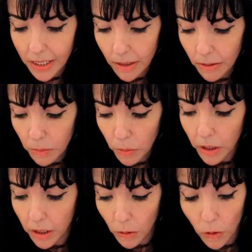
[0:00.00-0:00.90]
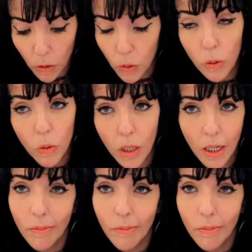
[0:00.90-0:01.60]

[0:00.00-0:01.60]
so it's pretty cool.